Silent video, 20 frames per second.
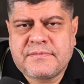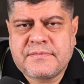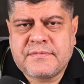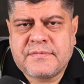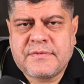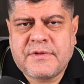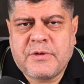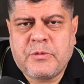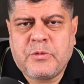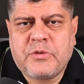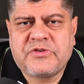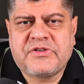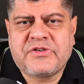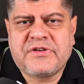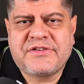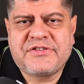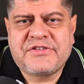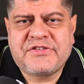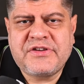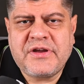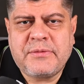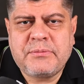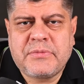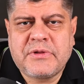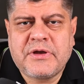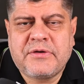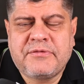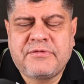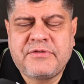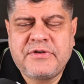there was an assembly
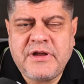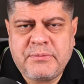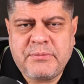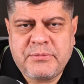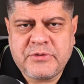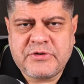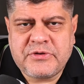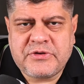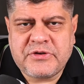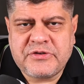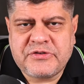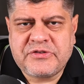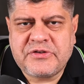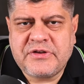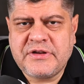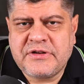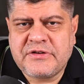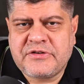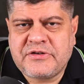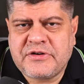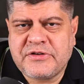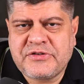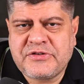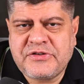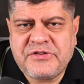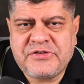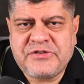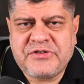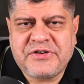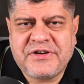of deputies in
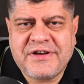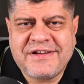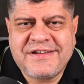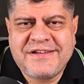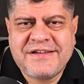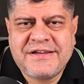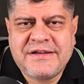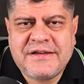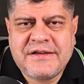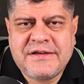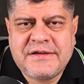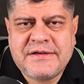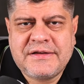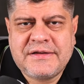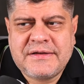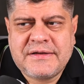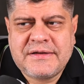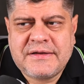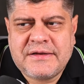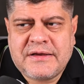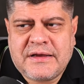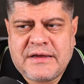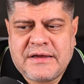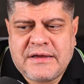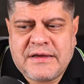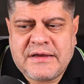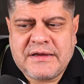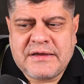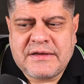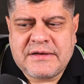Transnistria,
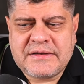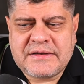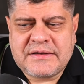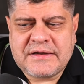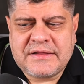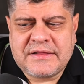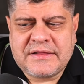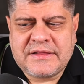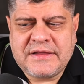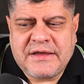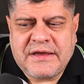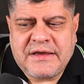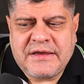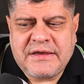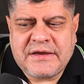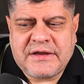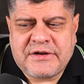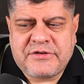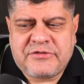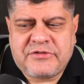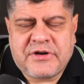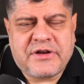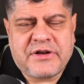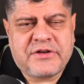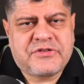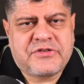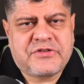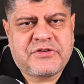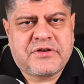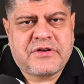and they
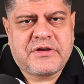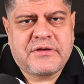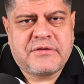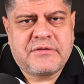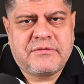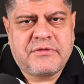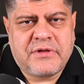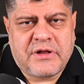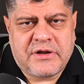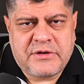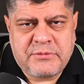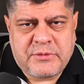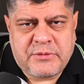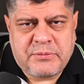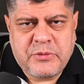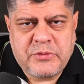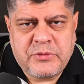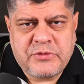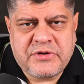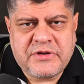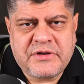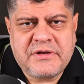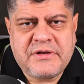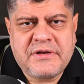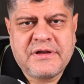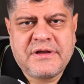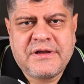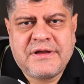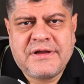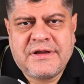addressed Vladimir Putin,
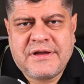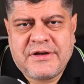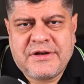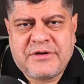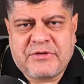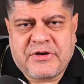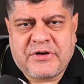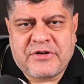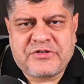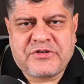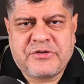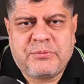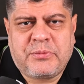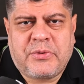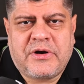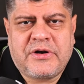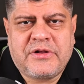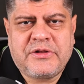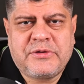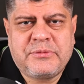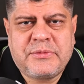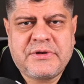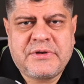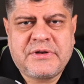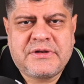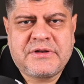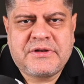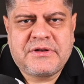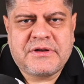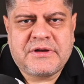Russian
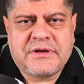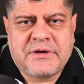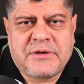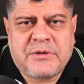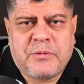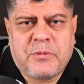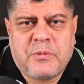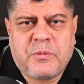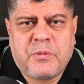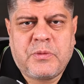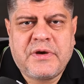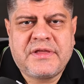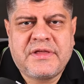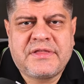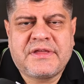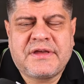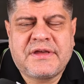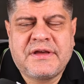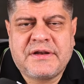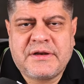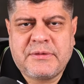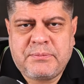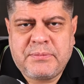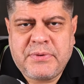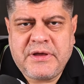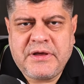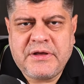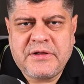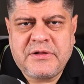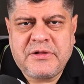parliament, uh, with an
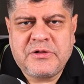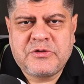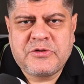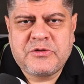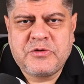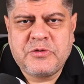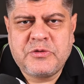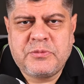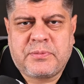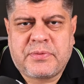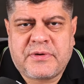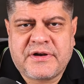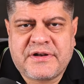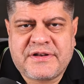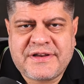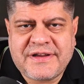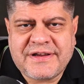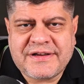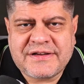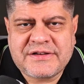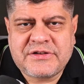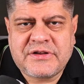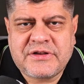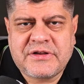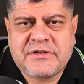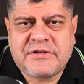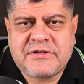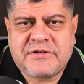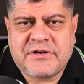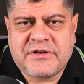appeal to protect
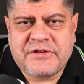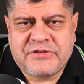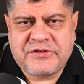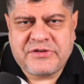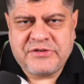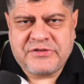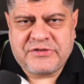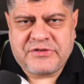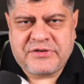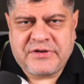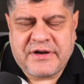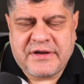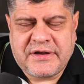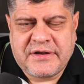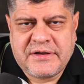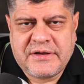Transnistria